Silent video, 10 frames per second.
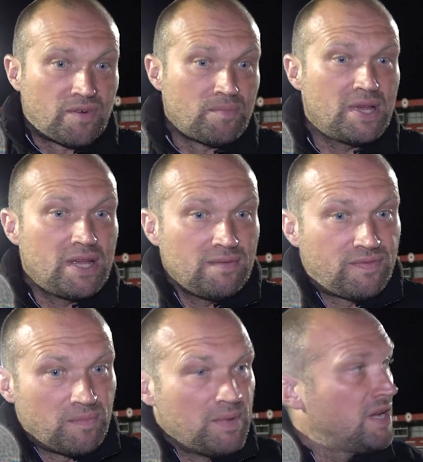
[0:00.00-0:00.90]
For
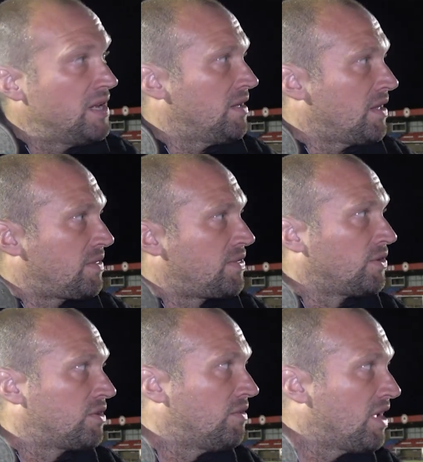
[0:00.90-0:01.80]
me, I
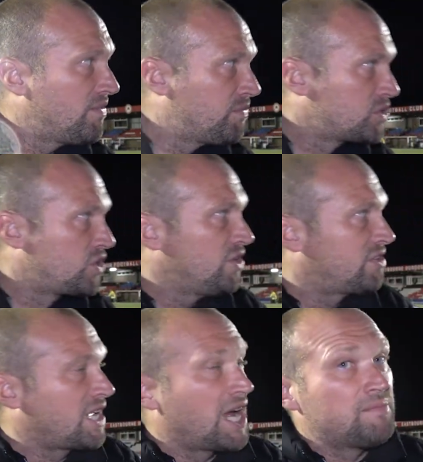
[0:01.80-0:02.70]
thought the ref was good
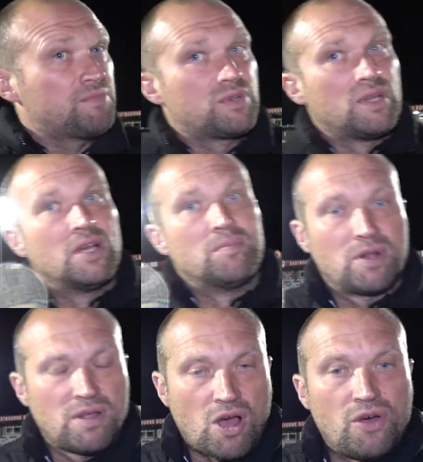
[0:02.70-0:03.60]
at times,
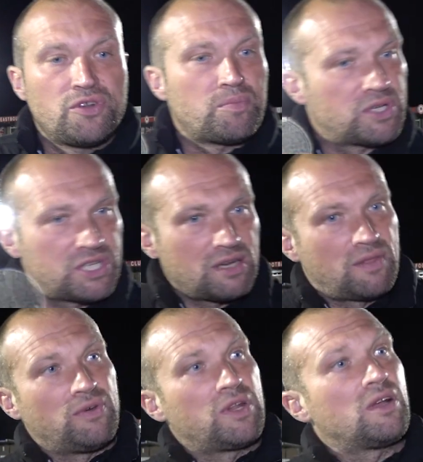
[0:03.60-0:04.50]
but 100%
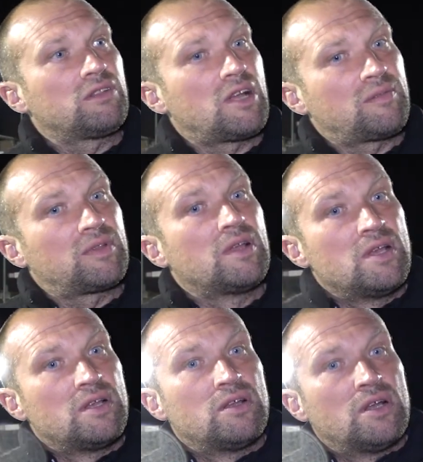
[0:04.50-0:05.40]
I thought he got that
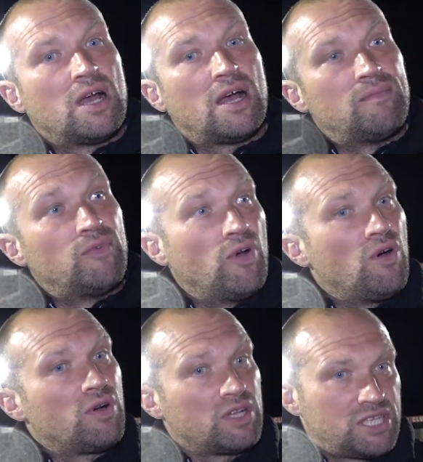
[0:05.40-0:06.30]

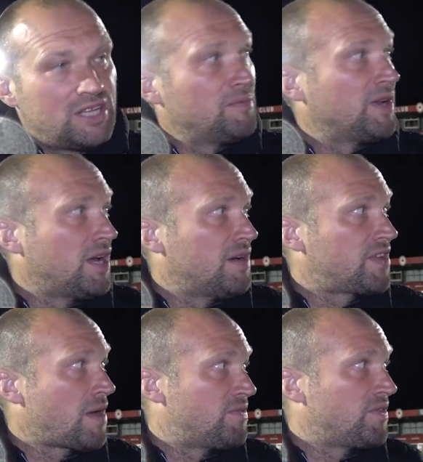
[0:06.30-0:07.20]
wrong. I said to him at
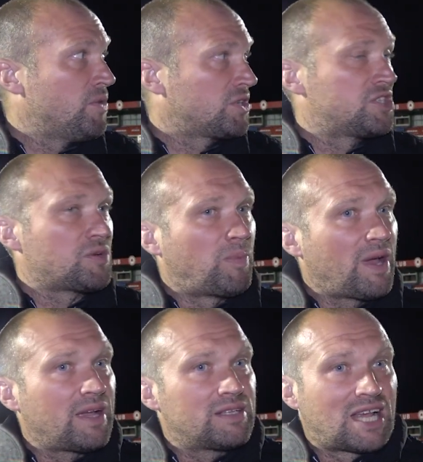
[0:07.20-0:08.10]
half-time, if he watches it
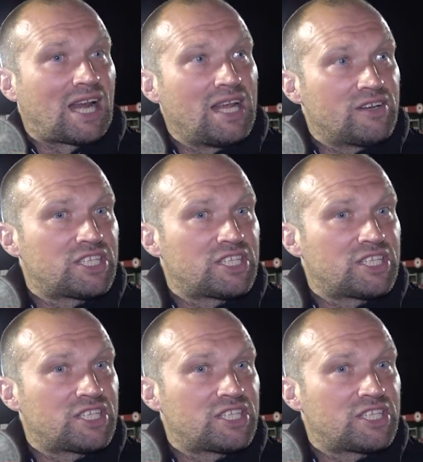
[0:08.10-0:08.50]
back, it's a clear